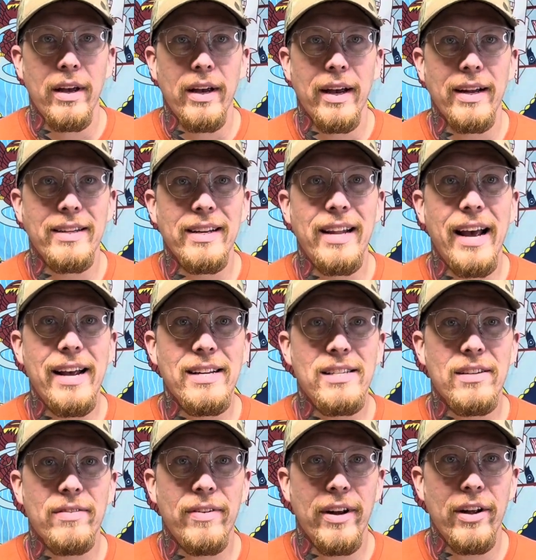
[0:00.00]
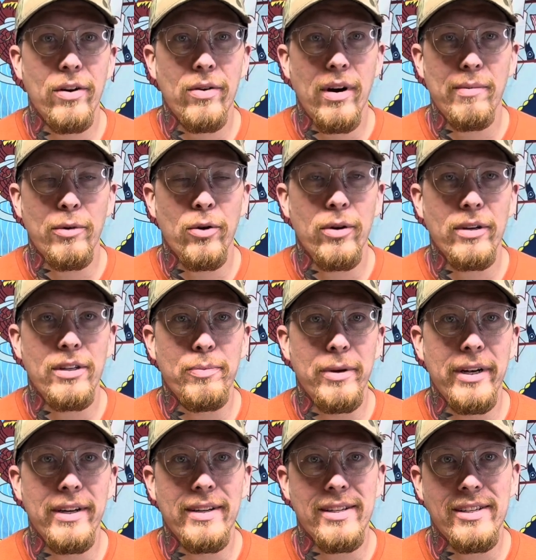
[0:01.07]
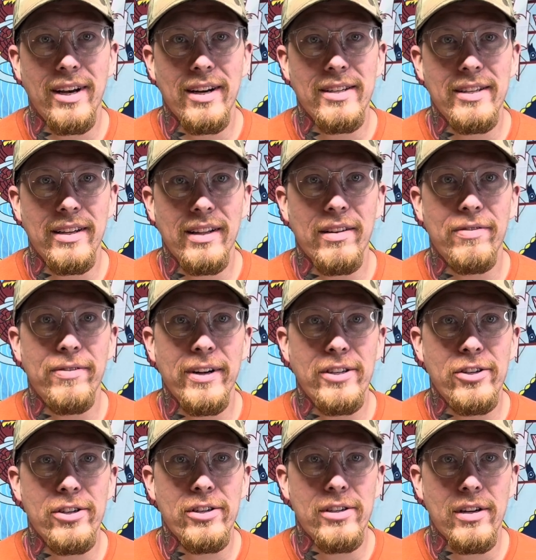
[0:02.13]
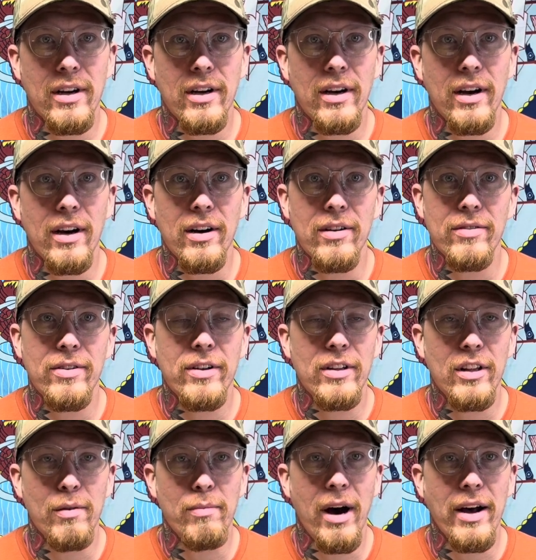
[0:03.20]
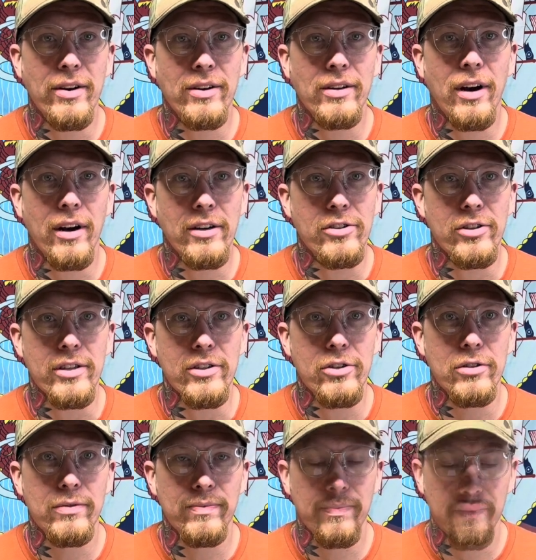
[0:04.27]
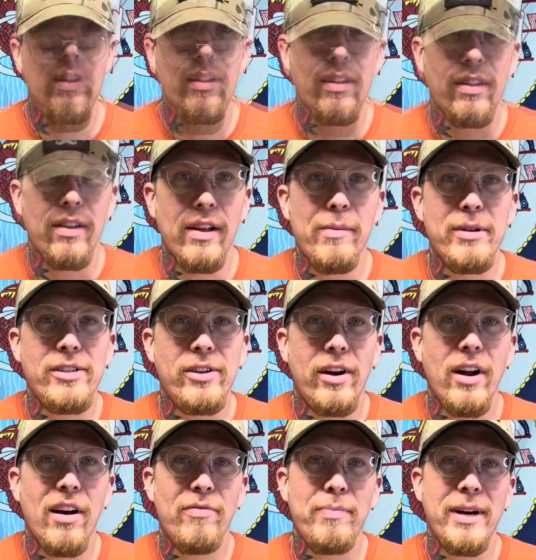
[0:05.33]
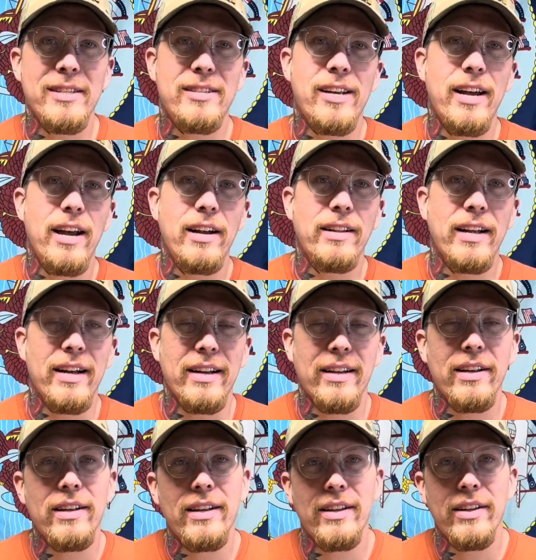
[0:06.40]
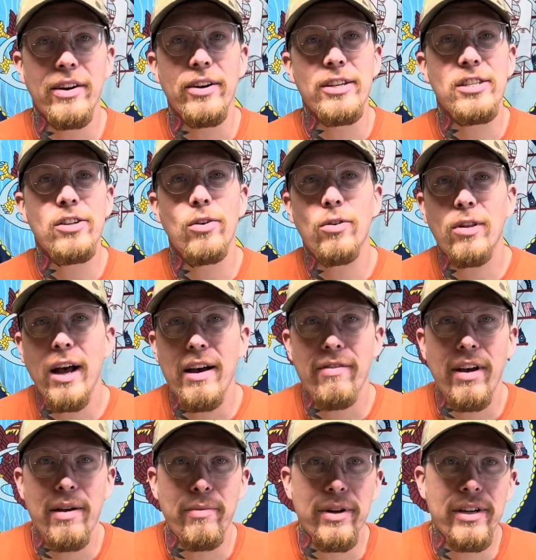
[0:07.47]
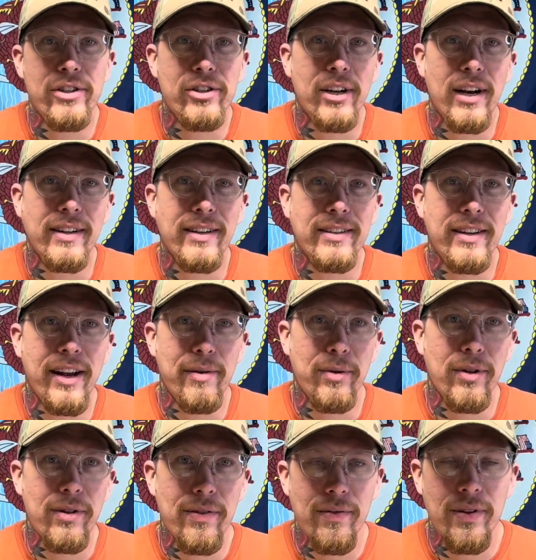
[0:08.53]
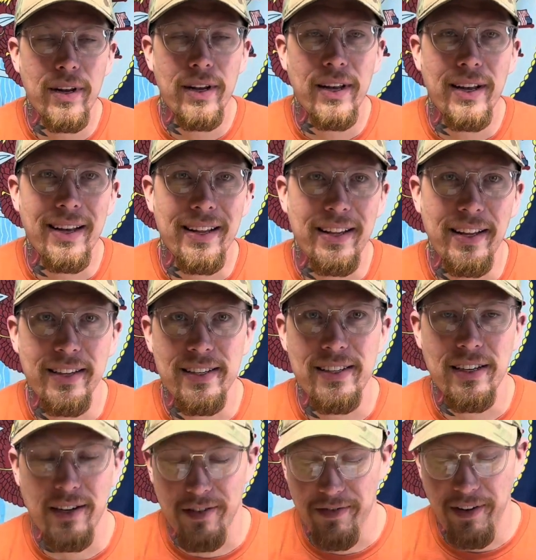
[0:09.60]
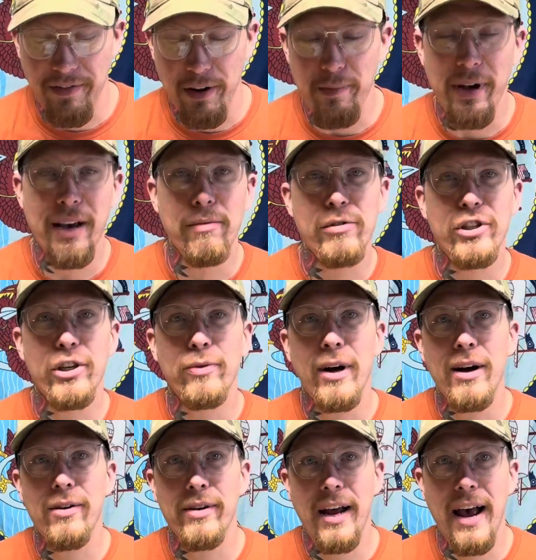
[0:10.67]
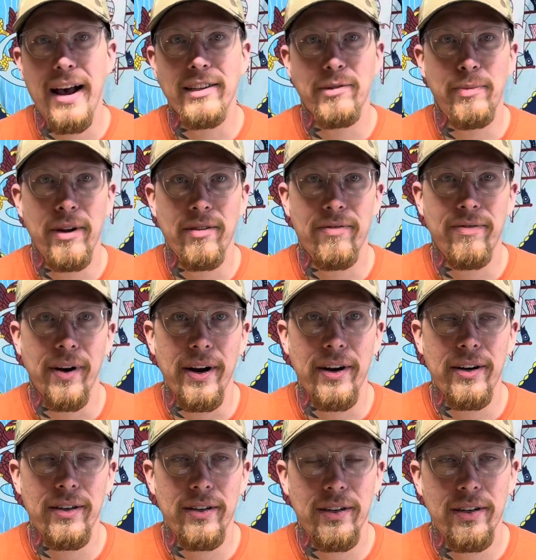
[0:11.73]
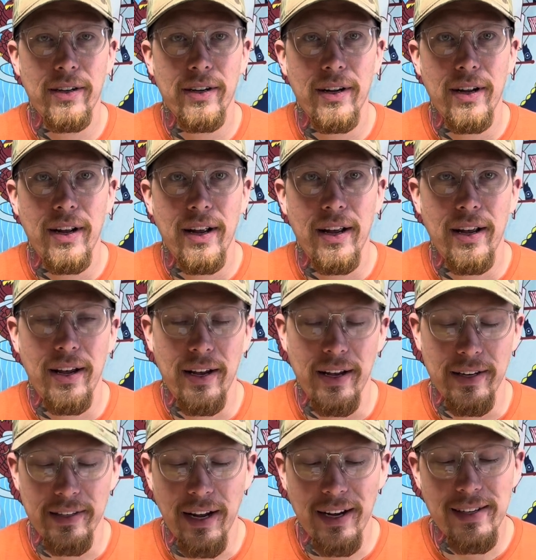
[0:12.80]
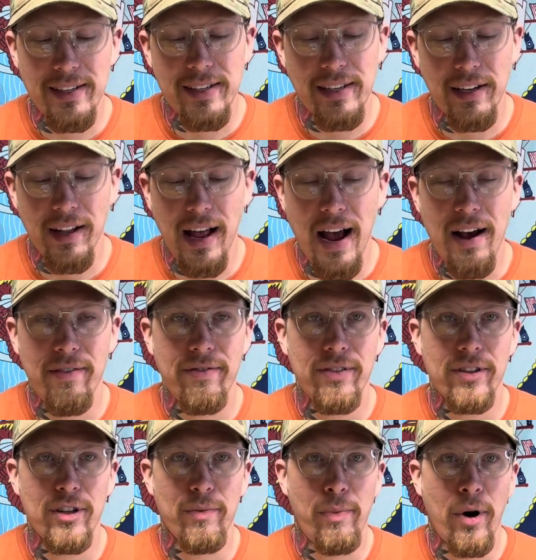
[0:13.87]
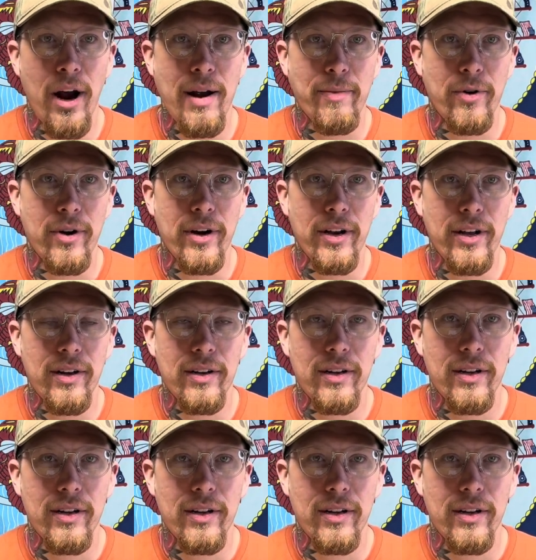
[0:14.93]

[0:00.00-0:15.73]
In today's video, I'm going to be discussing the features of the modern cartridge. Let me start off by saying that there is no live ammunition on the table. This 50 BMG round has been fired. It does still have the primer in it,